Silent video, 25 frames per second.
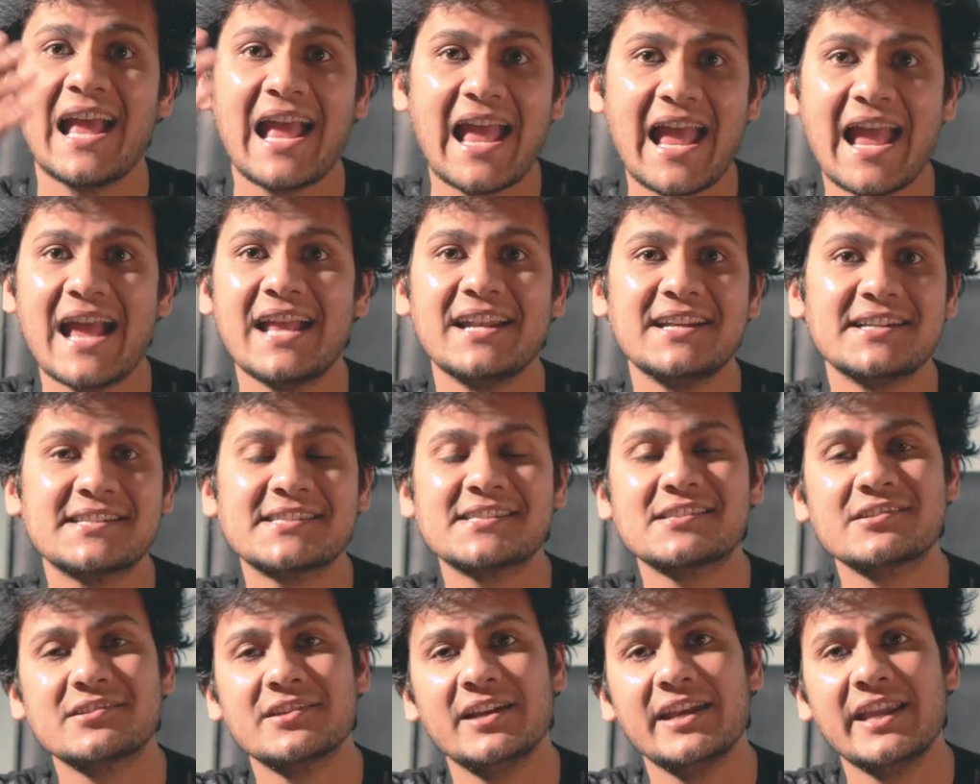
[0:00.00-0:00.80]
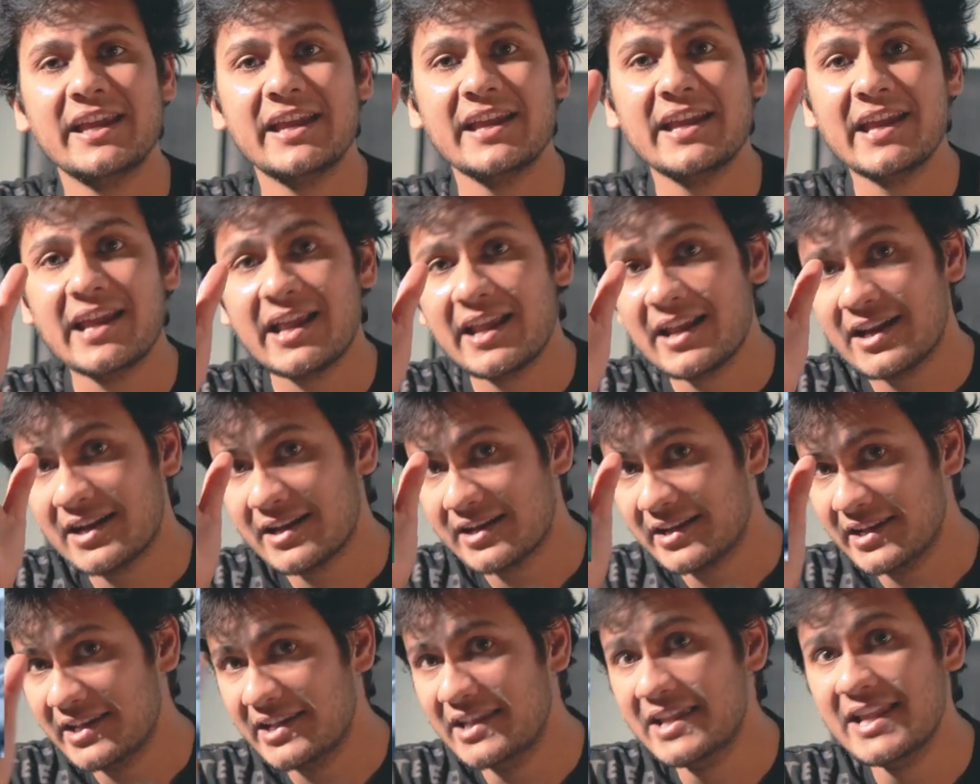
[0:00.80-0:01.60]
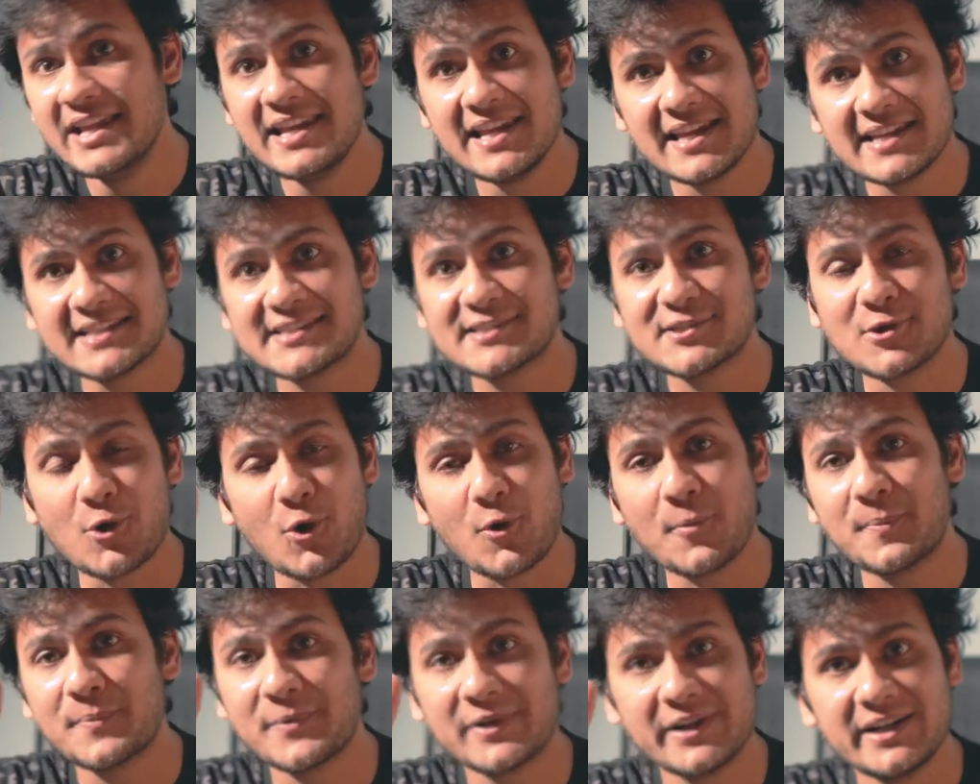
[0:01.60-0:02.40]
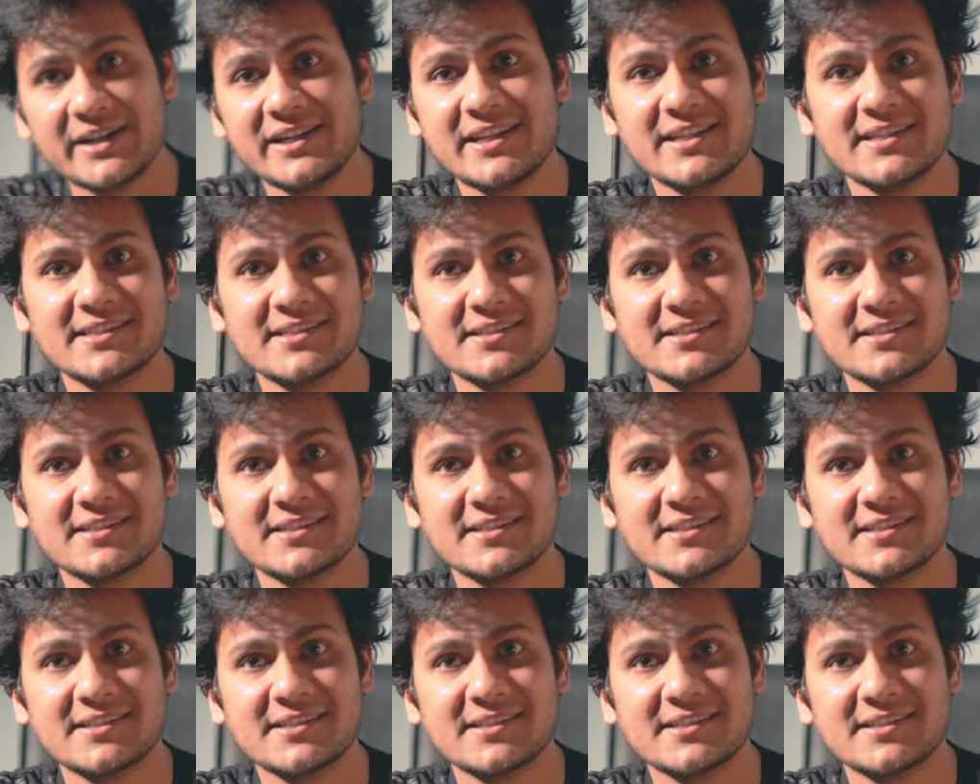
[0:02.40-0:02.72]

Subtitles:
and it's running Linux operating